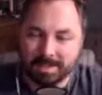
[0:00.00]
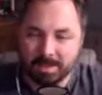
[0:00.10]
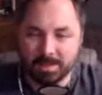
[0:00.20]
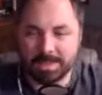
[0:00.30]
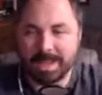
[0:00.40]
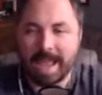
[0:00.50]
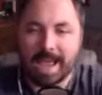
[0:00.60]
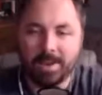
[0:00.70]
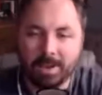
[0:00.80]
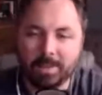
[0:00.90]
There was an
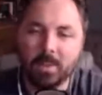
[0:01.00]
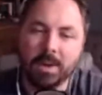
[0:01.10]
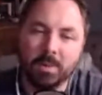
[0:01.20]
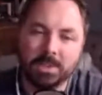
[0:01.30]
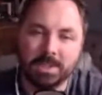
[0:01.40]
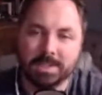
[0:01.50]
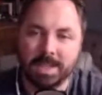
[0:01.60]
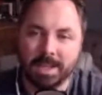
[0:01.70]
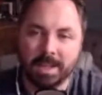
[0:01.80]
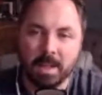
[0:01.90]
add-on where it would just,
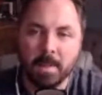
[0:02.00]
like,